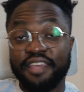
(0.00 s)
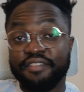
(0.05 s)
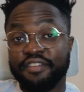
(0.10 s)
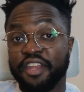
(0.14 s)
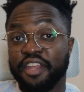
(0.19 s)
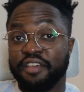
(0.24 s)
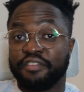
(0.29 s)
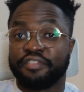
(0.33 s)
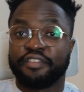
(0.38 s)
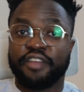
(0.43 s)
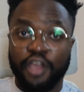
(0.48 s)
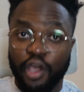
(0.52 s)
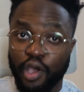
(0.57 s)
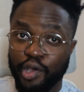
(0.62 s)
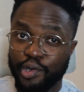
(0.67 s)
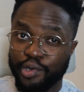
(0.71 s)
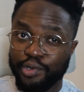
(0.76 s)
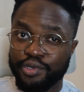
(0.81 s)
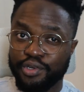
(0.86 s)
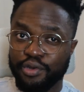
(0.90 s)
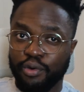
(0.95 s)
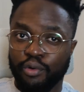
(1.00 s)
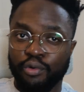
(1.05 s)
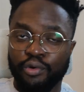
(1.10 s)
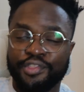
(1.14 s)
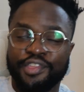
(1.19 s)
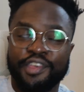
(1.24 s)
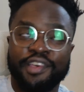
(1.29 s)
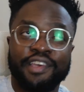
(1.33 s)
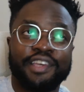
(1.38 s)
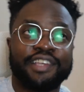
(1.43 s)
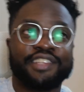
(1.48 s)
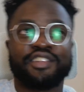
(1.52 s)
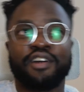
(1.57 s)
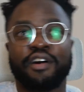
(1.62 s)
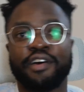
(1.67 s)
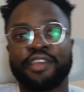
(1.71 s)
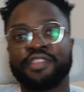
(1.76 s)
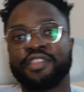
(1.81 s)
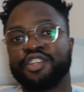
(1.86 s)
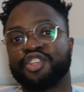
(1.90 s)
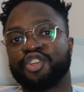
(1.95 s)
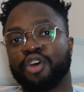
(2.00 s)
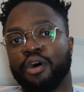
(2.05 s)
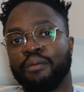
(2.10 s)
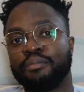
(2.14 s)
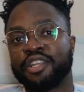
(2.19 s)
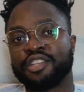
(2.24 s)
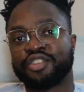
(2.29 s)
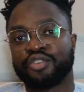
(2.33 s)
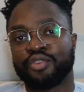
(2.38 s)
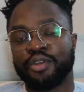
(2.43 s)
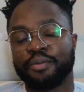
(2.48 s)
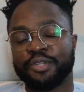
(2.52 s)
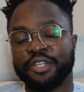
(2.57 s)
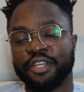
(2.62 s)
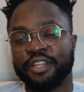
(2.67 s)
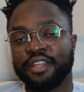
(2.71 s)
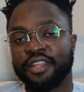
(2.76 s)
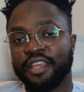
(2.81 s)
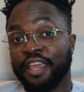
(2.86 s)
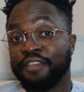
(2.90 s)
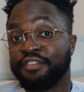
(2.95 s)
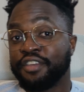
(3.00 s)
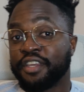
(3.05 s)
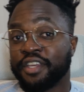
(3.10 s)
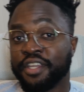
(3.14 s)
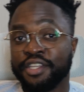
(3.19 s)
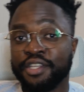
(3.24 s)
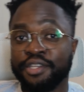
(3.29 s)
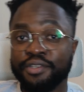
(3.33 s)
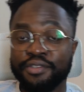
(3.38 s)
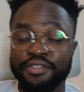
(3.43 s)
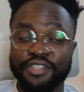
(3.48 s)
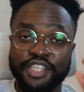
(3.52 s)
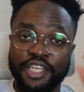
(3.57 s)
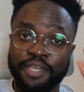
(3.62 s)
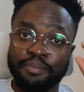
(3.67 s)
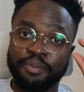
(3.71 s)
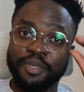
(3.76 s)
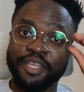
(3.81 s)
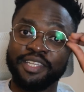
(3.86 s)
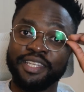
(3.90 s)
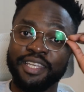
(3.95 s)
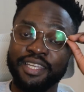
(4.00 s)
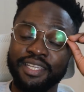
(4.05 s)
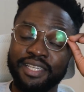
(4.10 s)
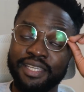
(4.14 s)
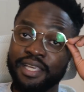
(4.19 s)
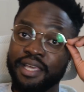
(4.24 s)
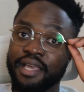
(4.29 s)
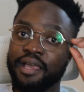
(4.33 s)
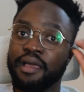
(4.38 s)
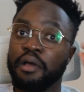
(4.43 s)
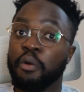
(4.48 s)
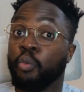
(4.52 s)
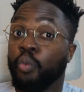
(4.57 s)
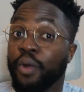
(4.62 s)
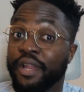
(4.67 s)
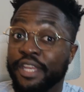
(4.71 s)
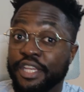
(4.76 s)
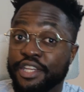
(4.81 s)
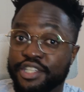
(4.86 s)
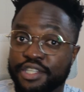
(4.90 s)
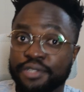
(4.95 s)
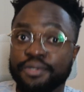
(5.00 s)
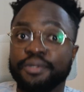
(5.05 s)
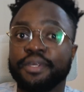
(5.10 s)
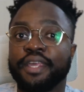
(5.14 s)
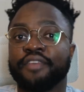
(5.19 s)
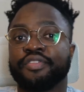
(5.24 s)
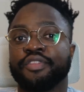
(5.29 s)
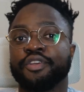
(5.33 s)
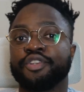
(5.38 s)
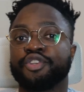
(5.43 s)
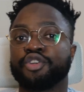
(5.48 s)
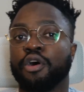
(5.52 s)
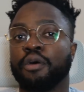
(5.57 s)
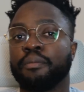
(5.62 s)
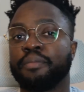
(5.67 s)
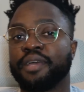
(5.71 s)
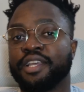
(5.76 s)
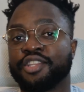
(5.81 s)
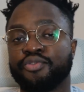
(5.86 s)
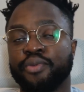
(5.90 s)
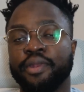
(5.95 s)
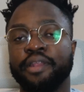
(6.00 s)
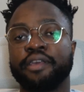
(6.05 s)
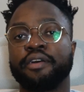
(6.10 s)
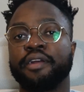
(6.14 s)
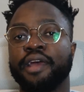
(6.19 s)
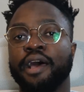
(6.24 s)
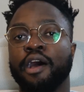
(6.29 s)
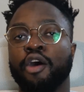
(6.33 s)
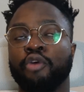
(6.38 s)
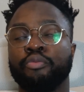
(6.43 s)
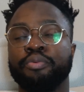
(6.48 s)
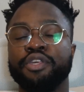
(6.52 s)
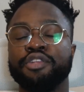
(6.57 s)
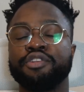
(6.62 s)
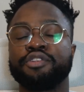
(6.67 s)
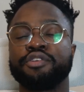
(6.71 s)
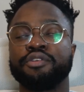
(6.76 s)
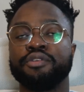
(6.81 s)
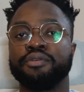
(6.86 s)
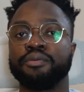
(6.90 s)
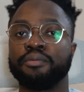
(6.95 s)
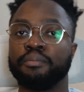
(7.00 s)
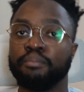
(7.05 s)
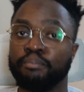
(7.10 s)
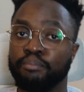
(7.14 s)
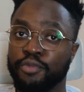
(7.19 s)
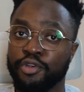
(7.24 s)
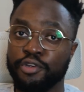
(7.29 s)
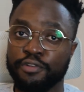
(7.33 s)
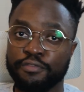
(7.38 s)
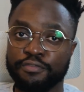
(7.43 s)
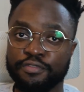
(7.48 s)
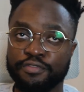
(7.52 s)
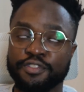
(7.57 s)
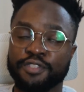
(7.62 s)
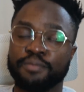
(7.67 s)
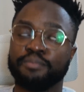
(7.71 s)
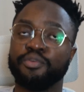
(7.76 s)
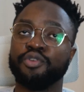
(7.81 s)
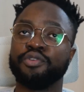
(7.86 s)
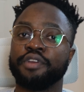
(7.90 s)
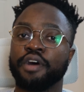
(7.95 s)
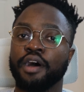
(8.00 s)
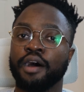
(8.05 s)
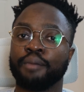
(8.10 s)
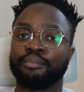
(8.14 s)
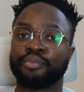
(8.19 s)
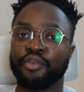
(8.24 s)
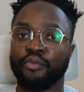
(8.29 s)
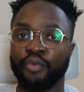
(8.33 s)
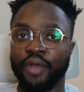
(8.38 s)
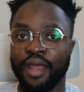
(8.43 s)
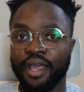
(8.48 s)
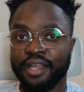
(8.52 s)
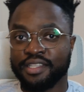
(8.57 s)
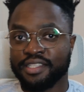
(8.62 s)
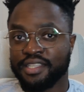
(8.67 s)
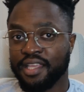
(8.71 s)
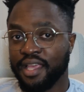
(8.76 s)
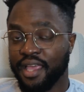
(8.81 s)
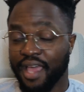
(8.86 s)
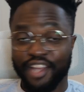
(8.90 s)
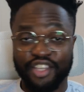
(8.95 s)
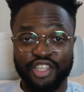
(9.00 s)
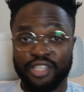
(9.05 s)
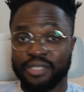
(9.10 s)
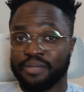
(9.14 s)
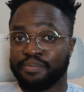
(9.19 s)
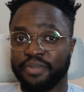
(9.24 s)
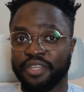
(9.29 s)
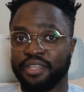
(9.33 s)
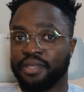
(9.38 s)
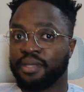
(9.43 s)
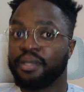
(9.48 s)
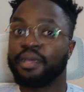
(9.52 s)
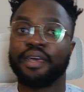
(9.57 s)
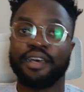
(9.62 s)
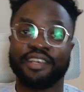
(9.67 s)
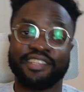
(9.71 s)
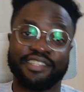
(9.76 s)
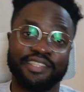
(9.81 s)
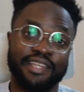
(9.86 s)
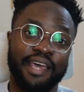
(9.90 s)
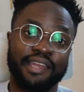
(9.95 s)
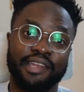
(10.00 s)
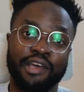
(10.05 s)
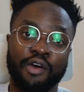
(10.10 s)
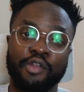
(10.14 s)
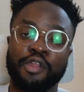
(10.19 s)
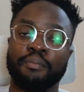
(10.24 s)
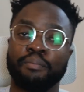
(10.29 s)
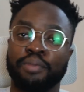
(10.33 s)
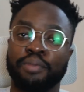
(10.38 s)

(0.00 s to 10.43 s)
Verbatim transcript: Even if code author is not in the job description, if you can use GPT, when you do get the job, it's really going to help you to move smoother up the ranks and just be a standout